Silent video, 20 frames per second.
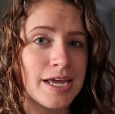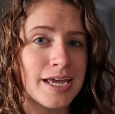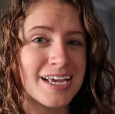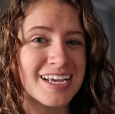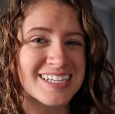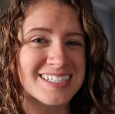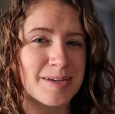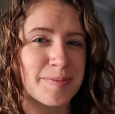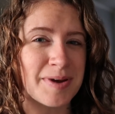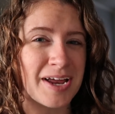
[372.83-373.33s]

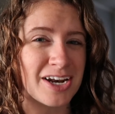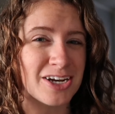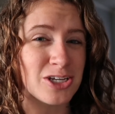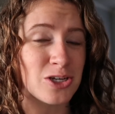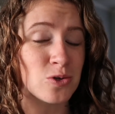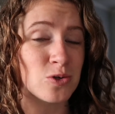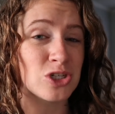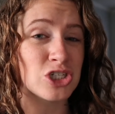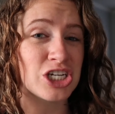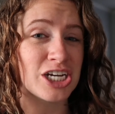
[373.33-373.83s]
because I'm not a
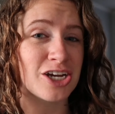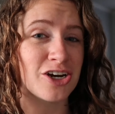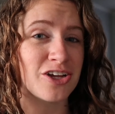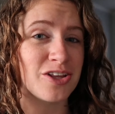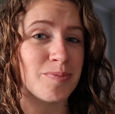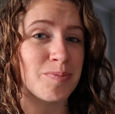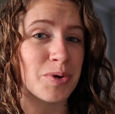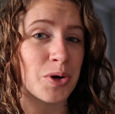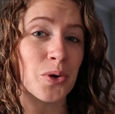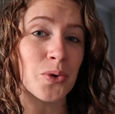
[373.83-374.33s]
huge chicken on
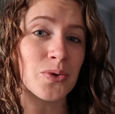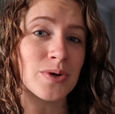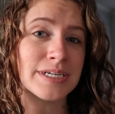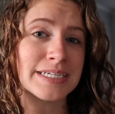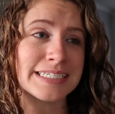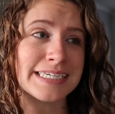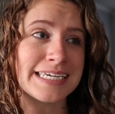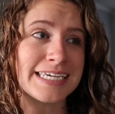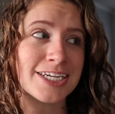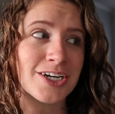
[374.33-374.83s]
the
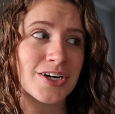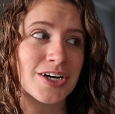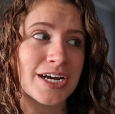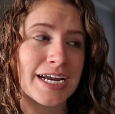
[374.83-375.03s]
bone eater,